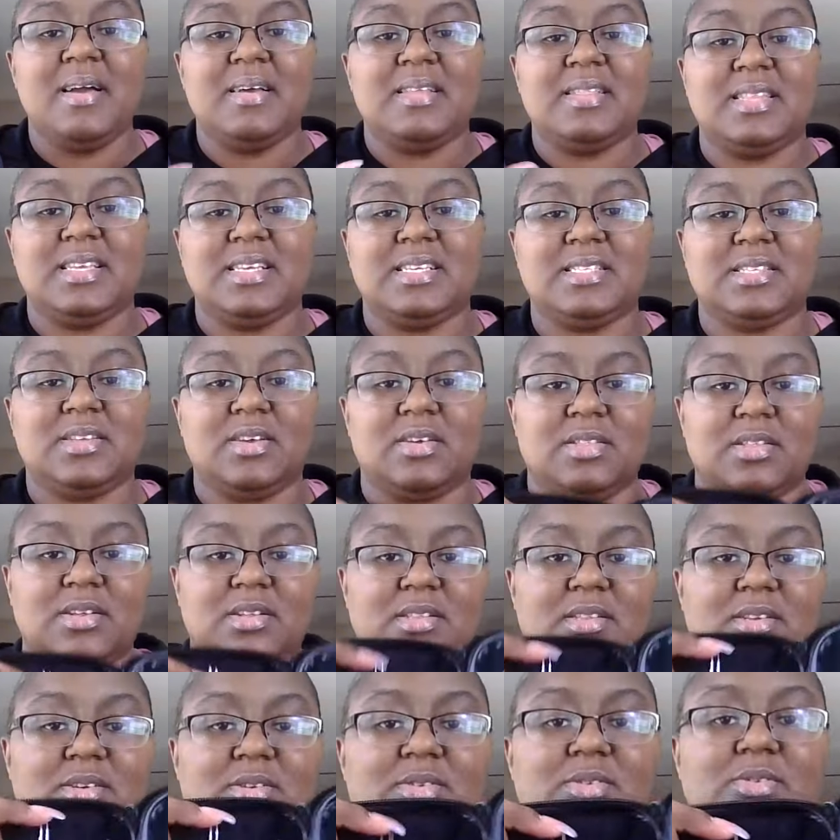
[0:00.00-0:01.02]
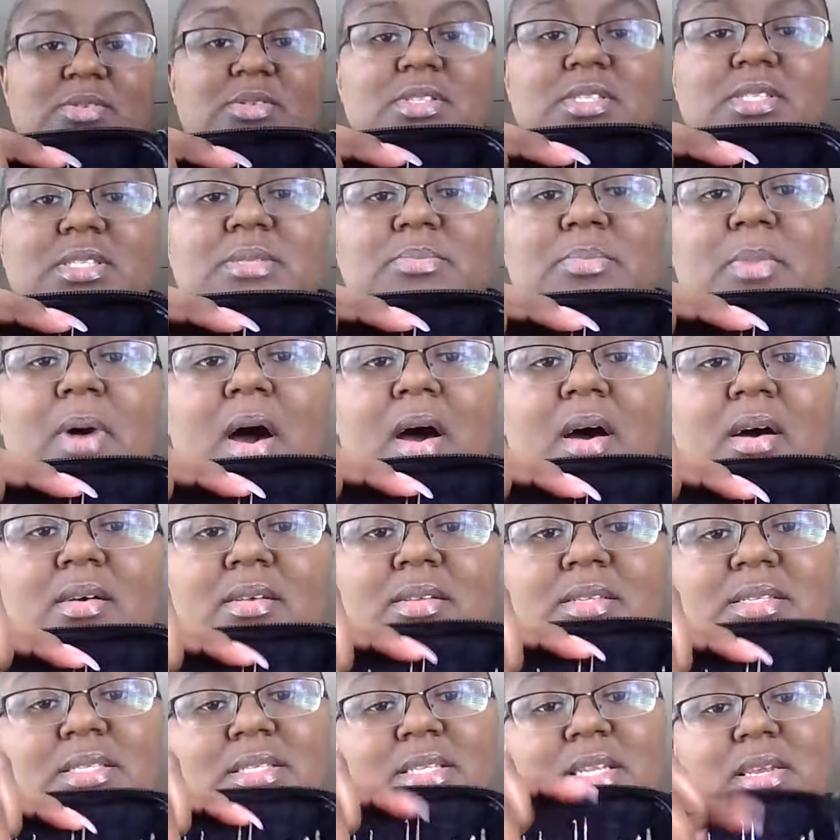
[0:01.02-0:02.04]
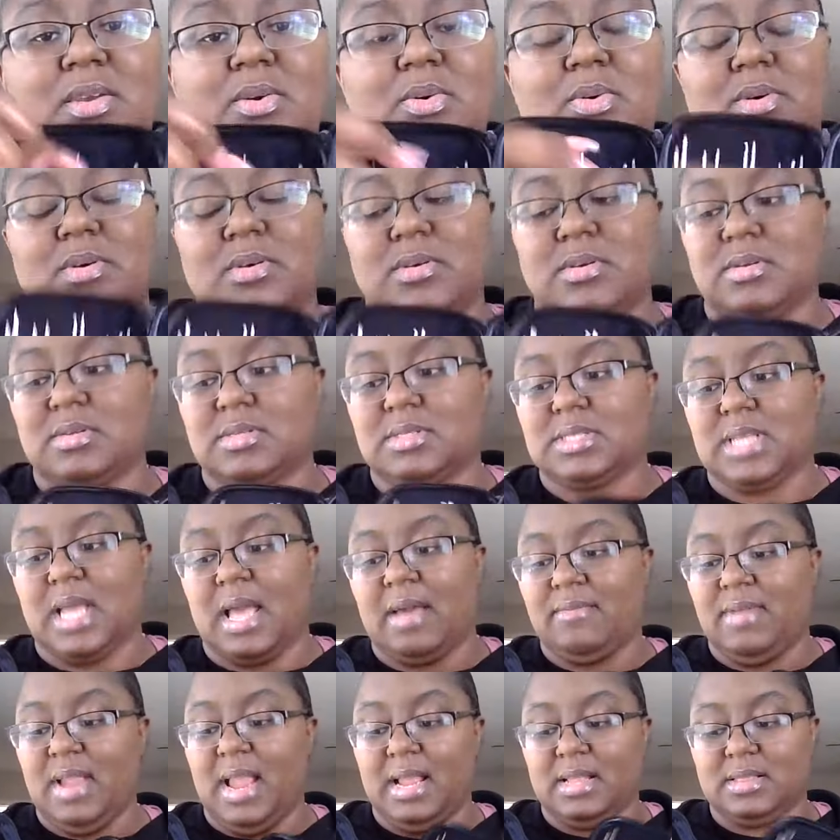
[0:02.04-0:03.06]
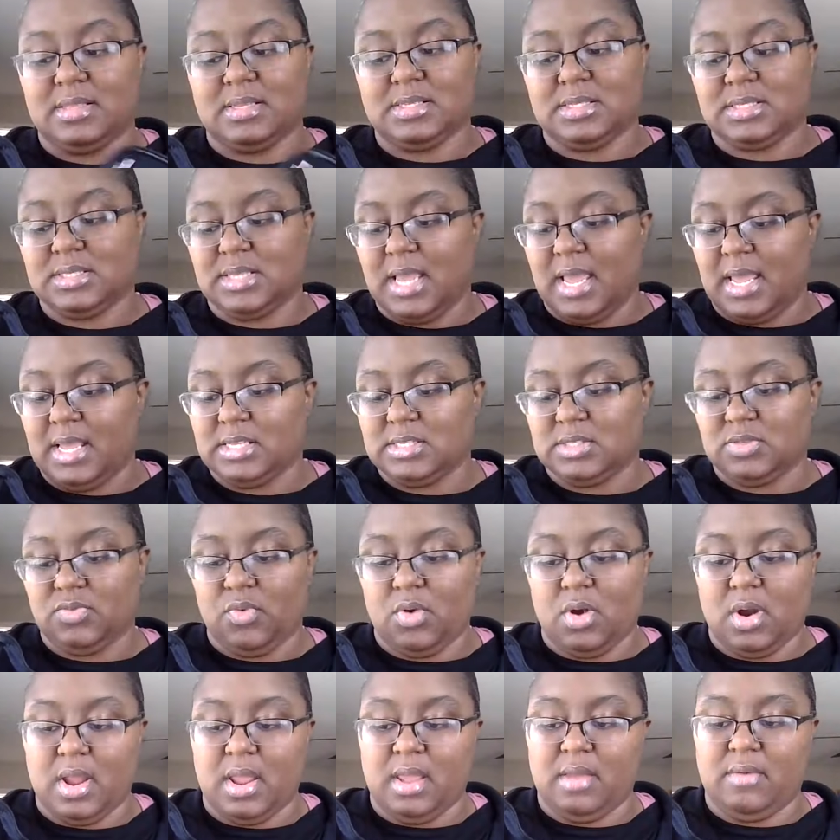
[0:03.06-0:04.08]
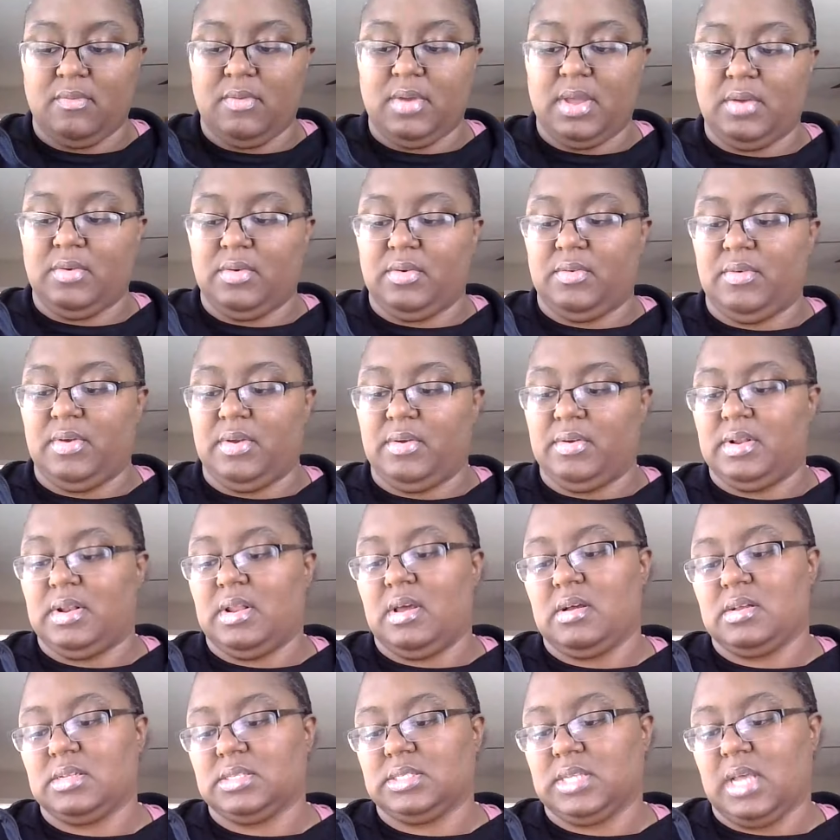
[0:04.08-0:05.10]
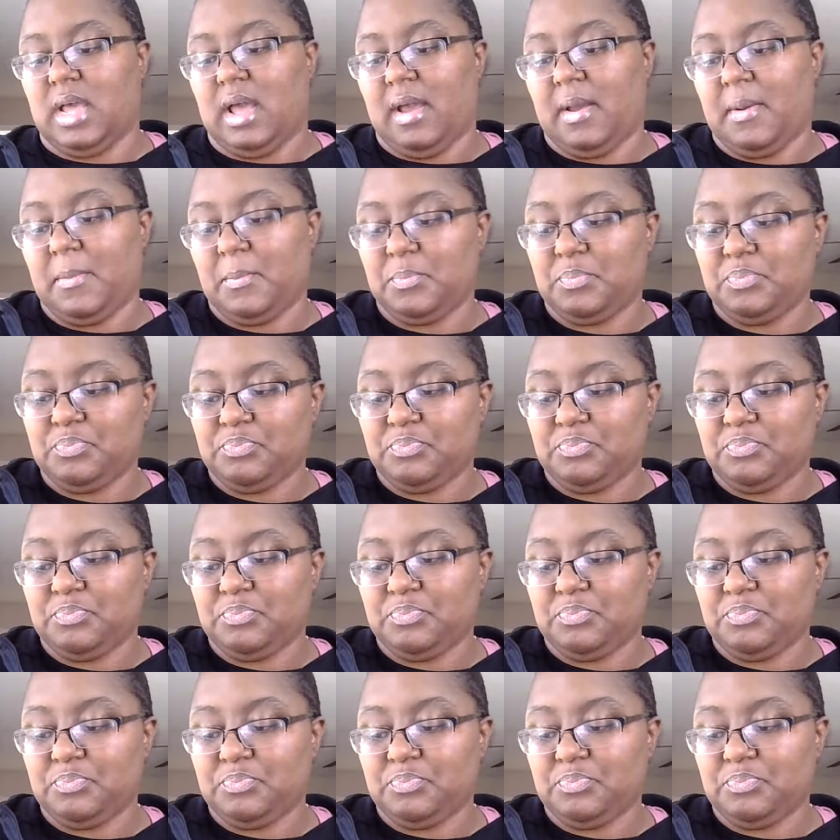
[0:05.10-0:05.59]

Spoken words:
These are the little small steel hooks. I've had this case for a very, very long time.